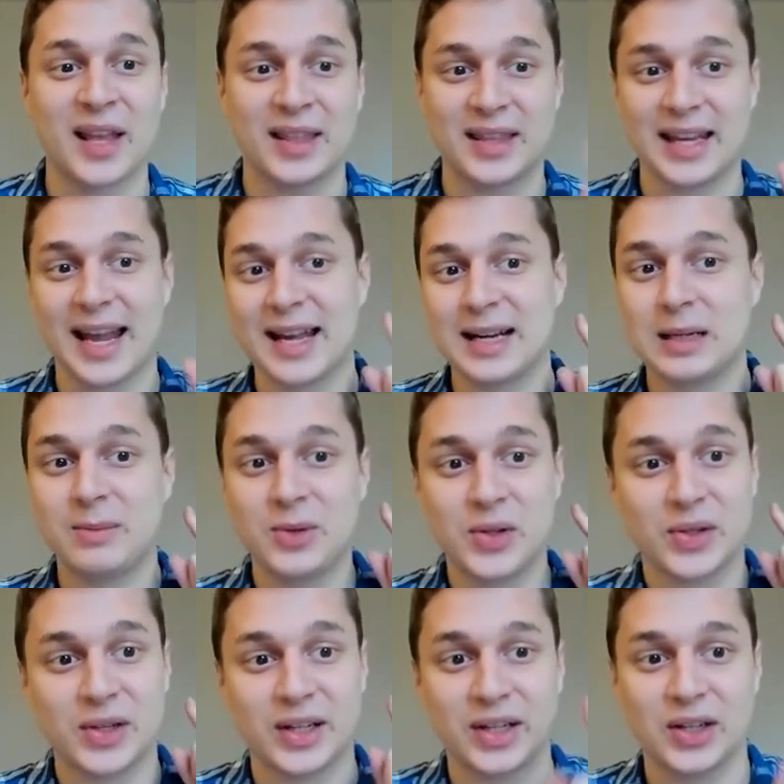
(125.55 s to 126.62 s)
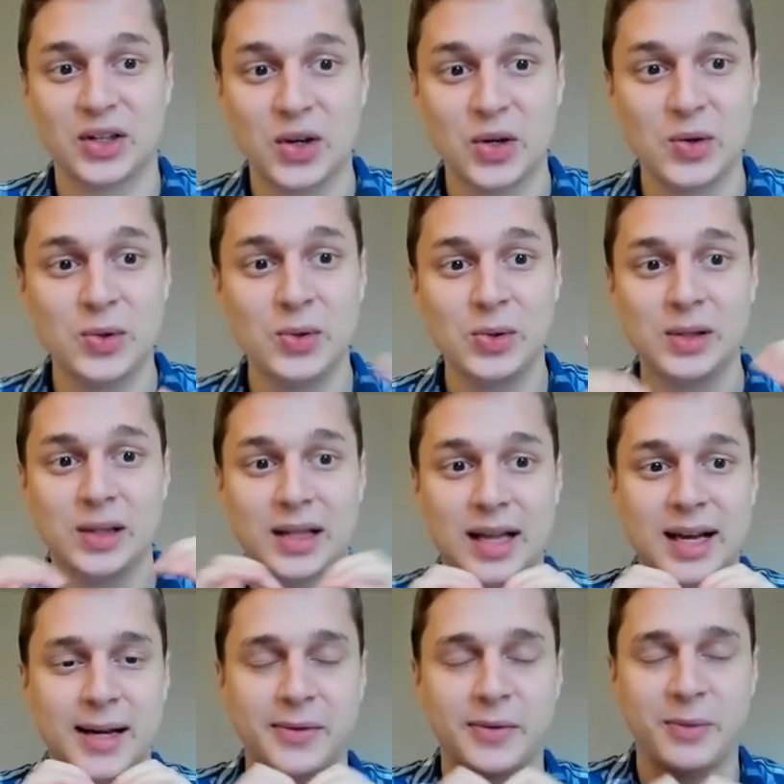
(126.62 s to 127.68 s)
The animal that you
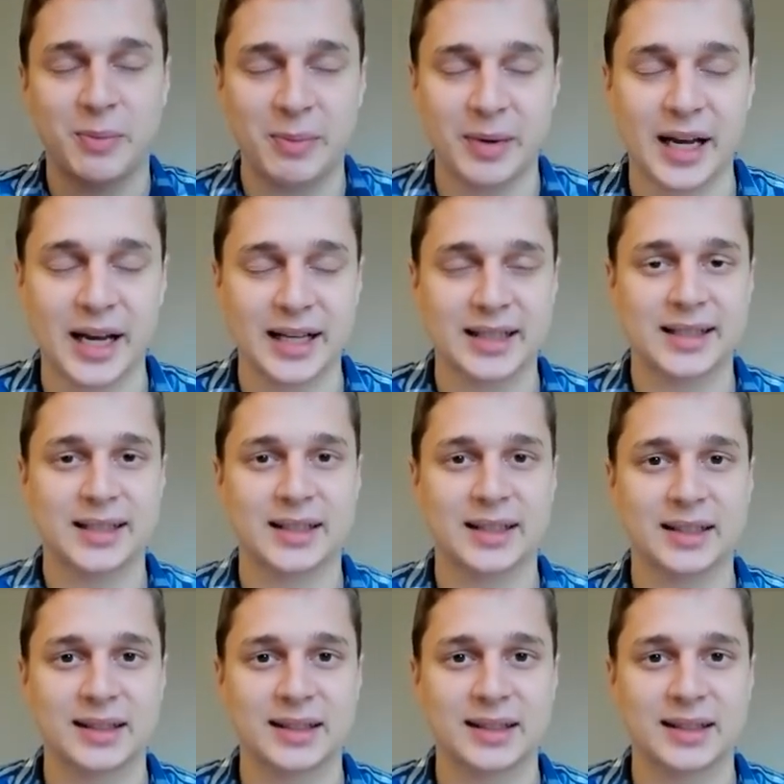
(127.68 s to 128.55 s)
love best.